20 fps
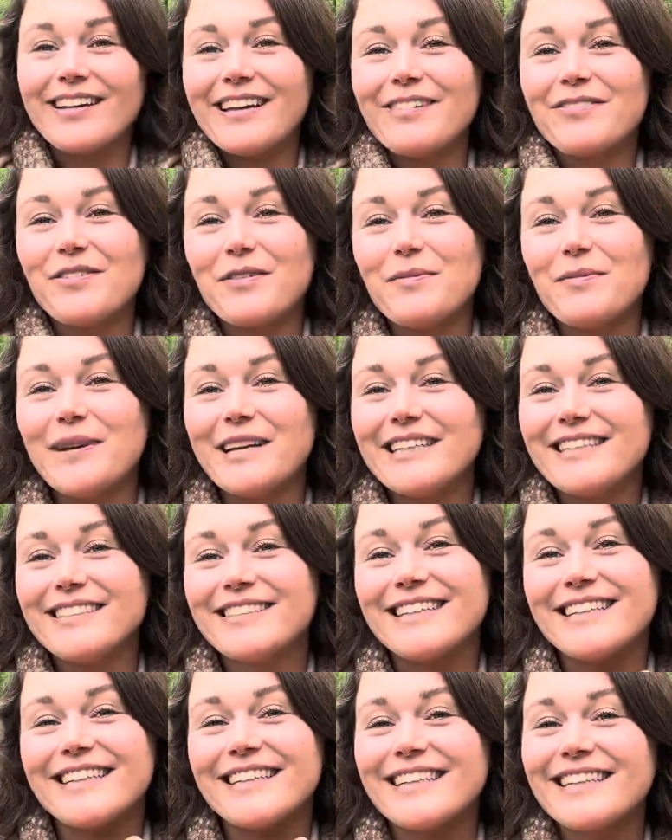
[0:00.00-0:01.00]

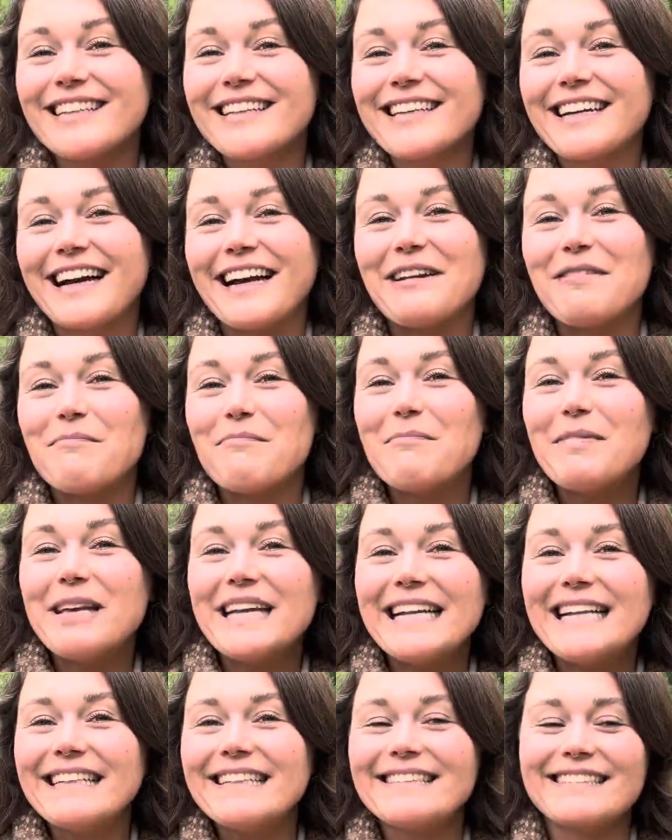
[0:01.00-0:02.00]
information kind of
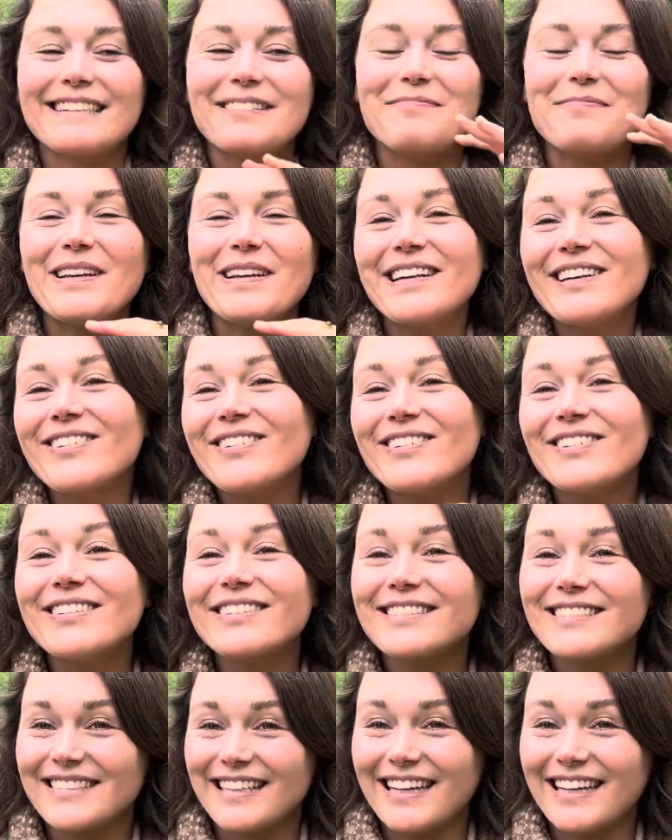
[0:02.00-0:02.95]
meets and mingles.